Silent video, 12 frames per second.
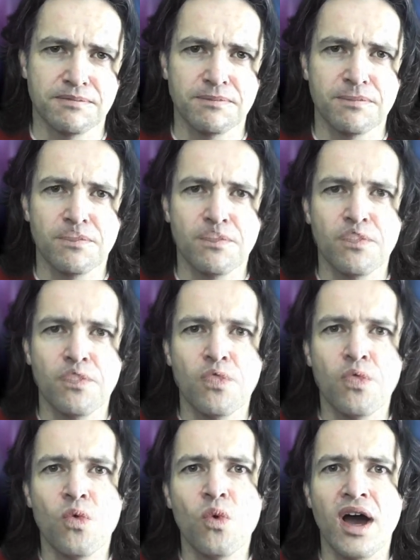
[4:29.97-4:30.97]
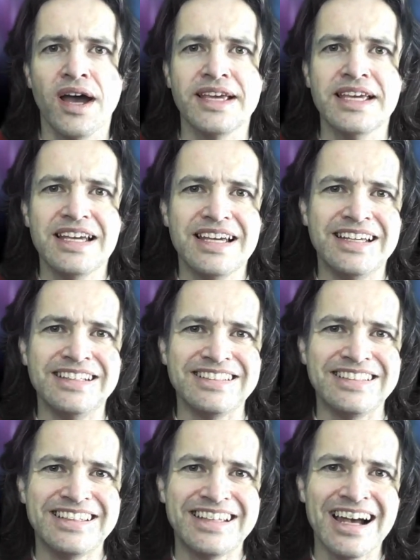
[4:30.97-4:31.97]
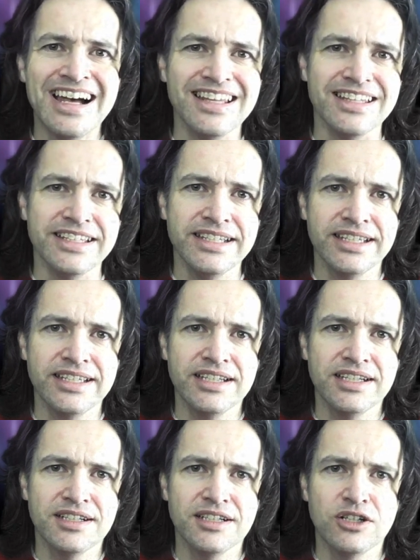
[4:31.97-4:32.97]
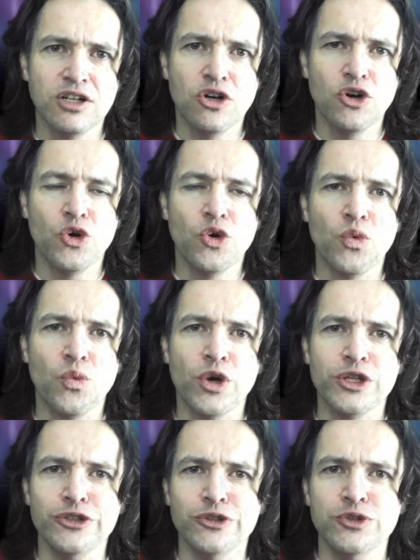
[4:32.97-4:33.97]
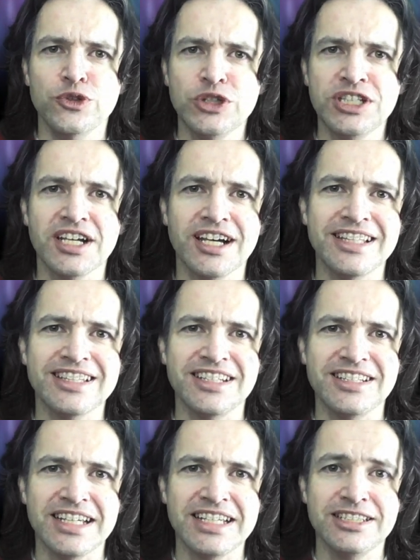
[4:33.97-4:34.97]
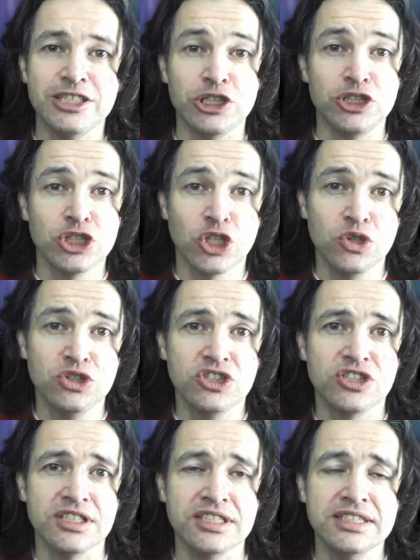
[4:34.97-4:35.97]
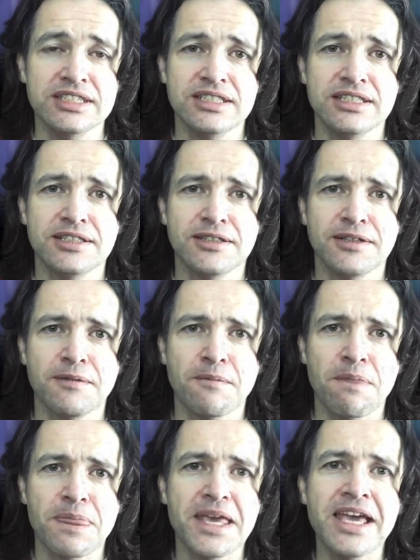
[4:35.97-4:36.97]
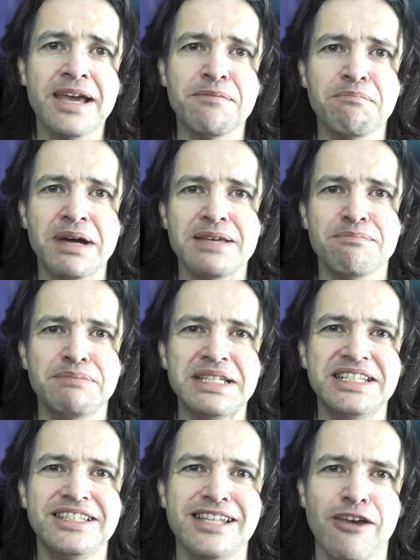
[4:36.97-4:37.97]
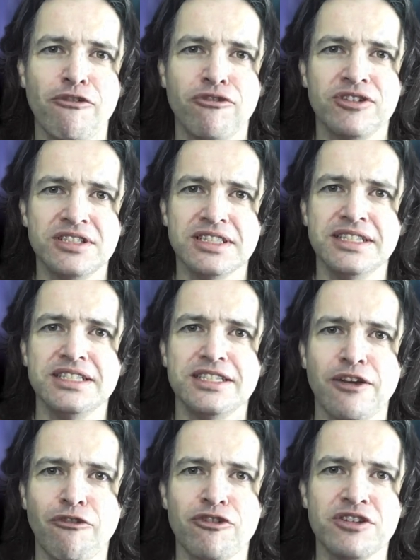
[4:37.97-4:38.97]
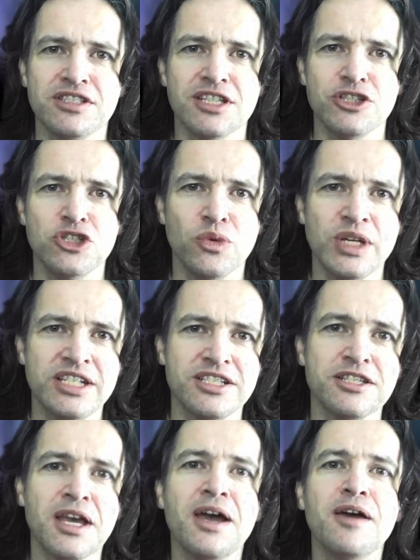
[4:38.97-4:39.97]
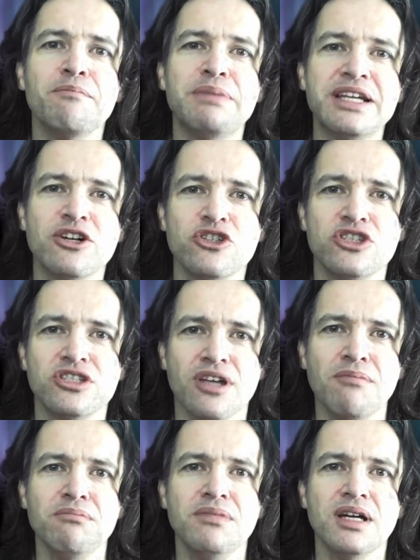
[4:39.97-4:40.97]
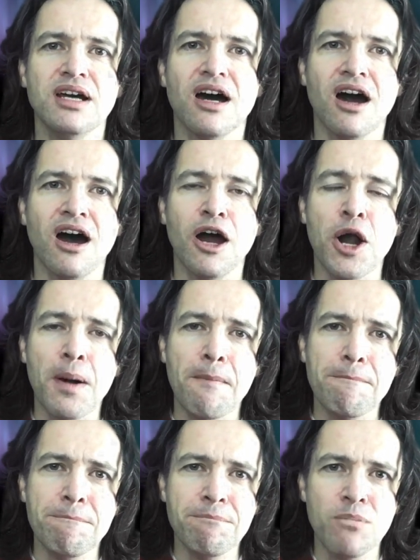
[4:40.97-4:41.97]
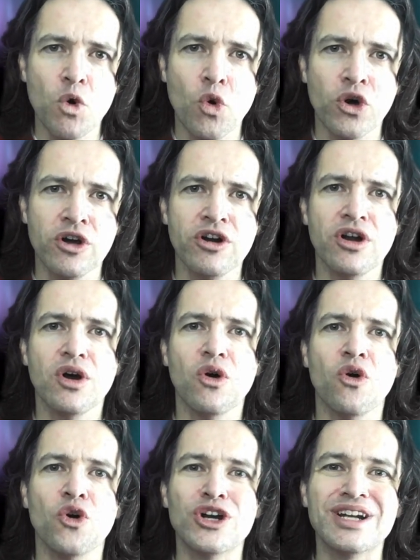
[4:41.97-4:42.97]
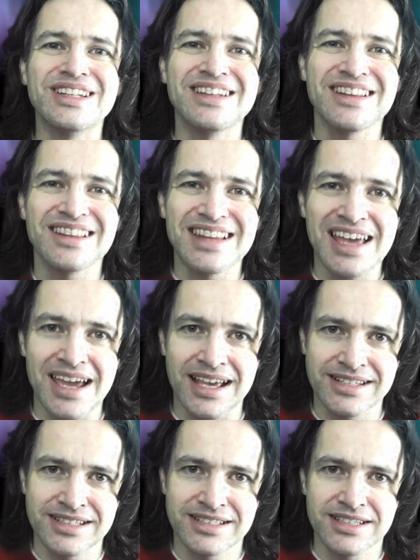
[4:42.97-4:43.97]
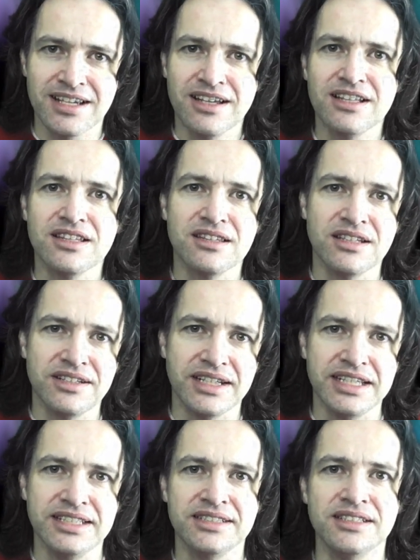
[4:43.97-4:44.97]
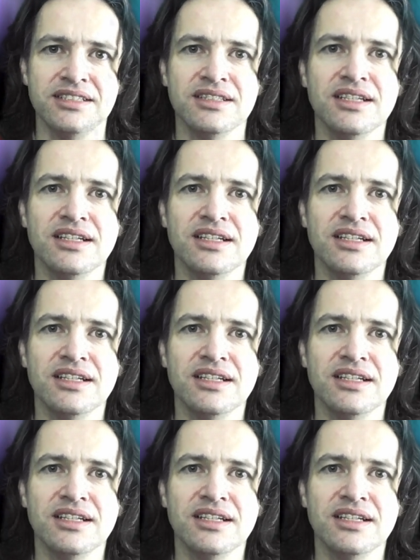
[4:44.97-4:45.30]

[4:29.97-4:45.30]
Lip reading: And this is why in Gaelic, when you look at a lenited consonant, it might be different in different situations because some are more or less lenited